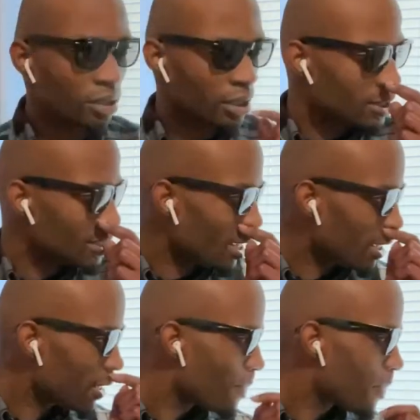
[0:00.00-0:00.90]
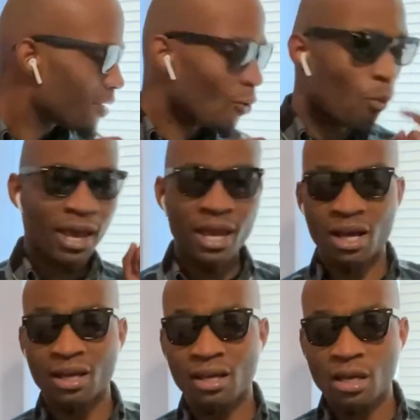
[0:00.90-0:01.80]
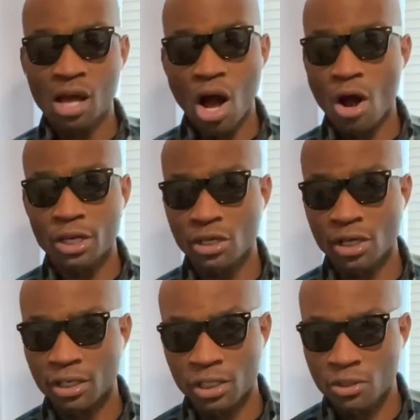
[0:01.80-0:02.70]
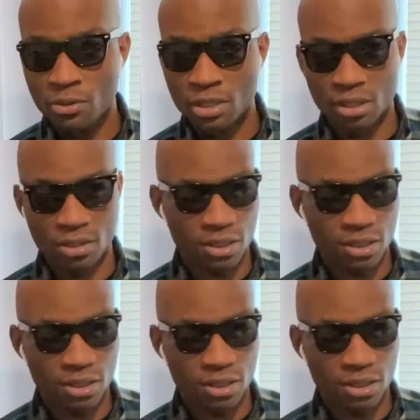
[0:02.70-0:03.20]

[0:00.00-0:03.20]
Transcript: He said, where are your accusers?